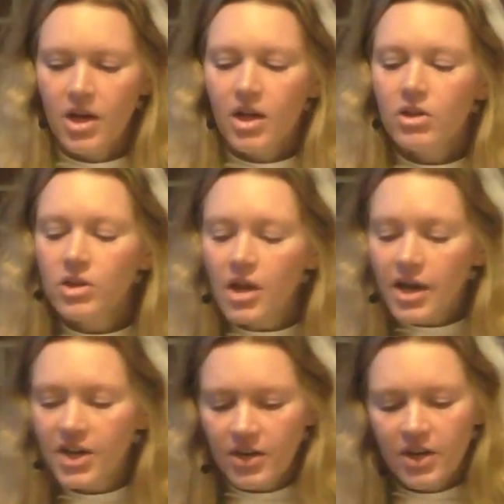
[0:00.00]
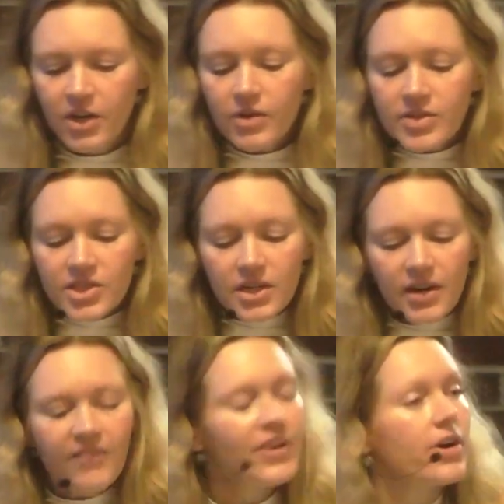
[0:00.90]
Look, you
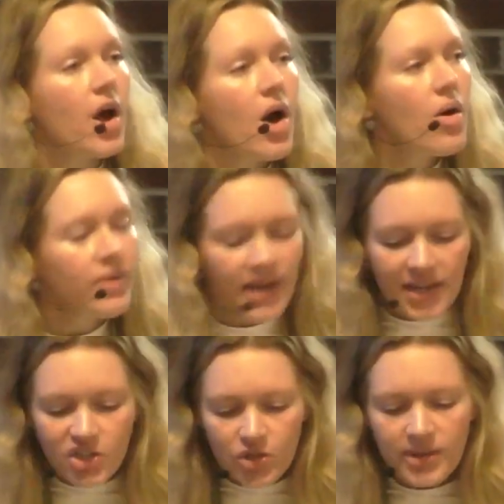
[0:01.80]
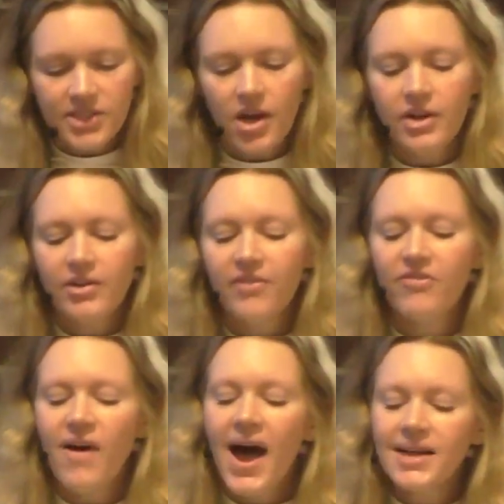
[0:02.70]
serve your own interest on your
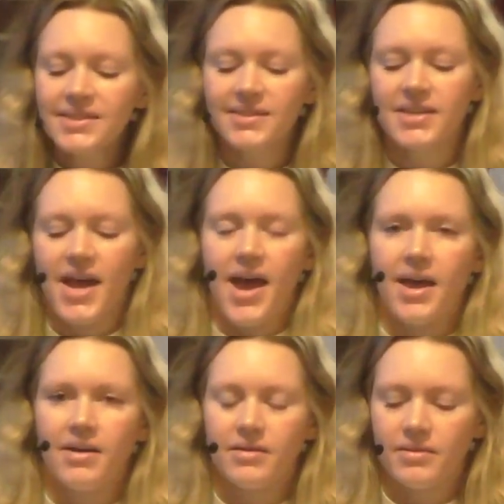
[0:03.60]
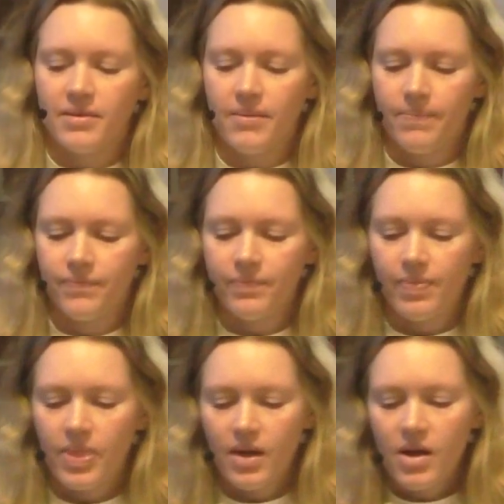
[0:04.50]
fast day.
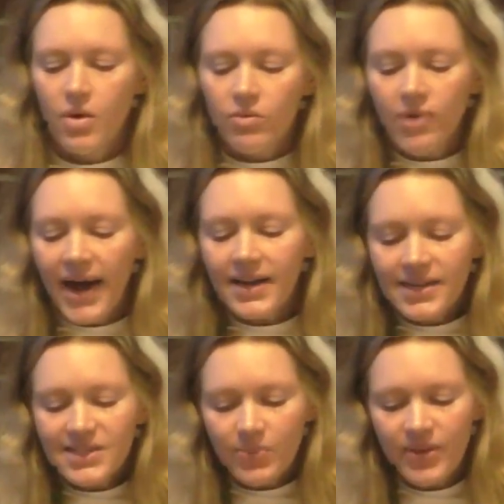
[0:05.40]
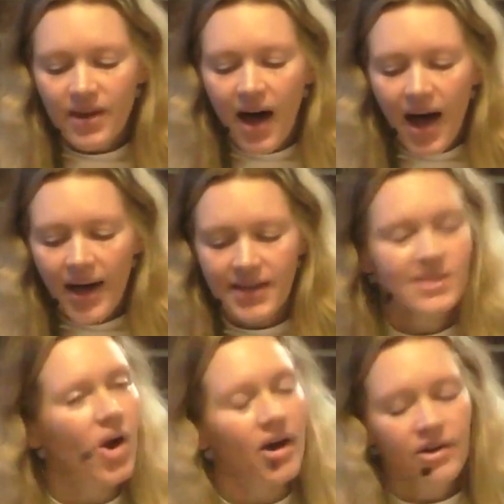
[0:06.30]
Rightness with God is
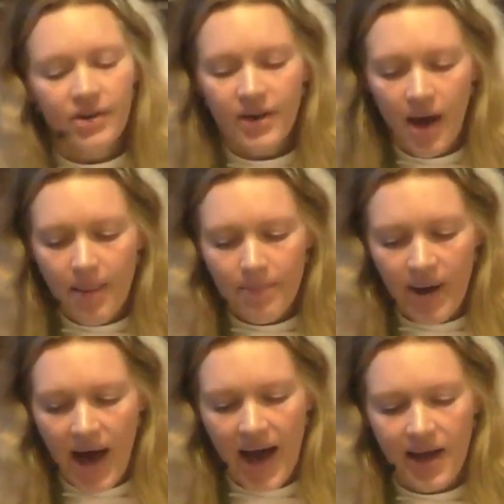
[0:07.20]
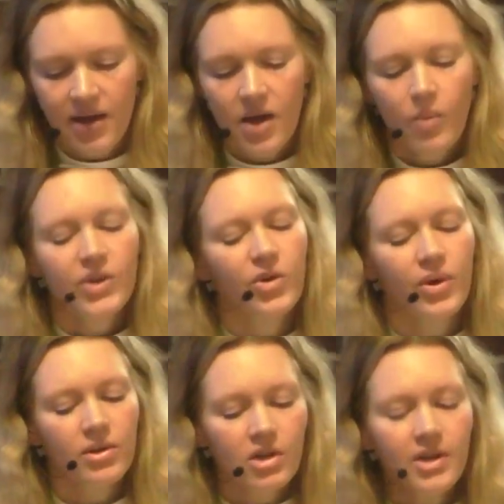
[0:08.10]
harder to come by when you
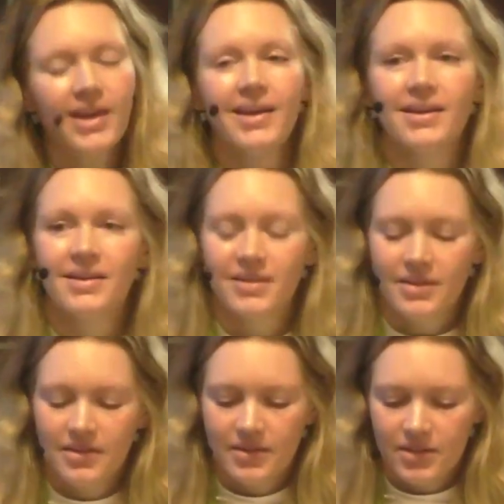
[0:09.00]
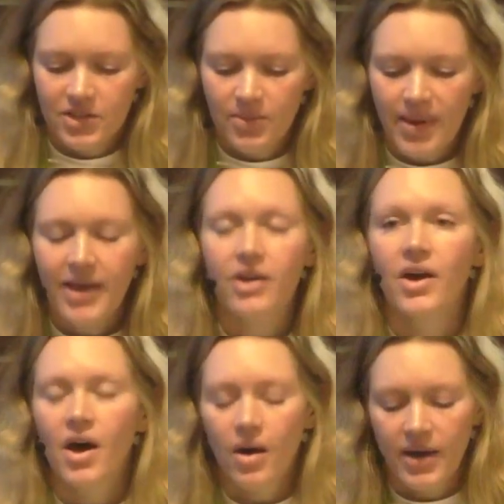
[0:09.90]
are looking to make
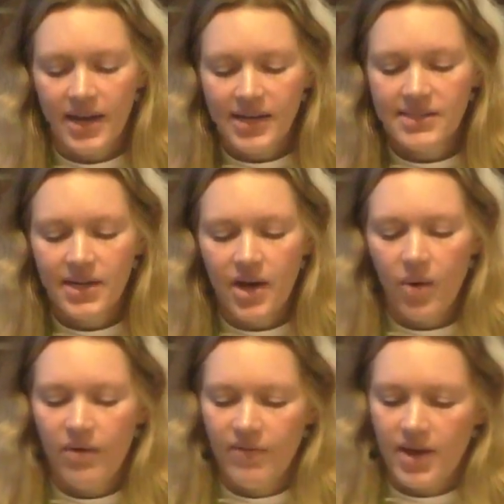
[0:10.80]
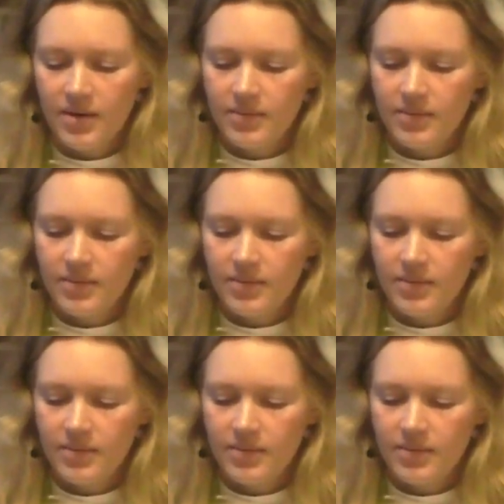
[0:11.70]
an easy go of it.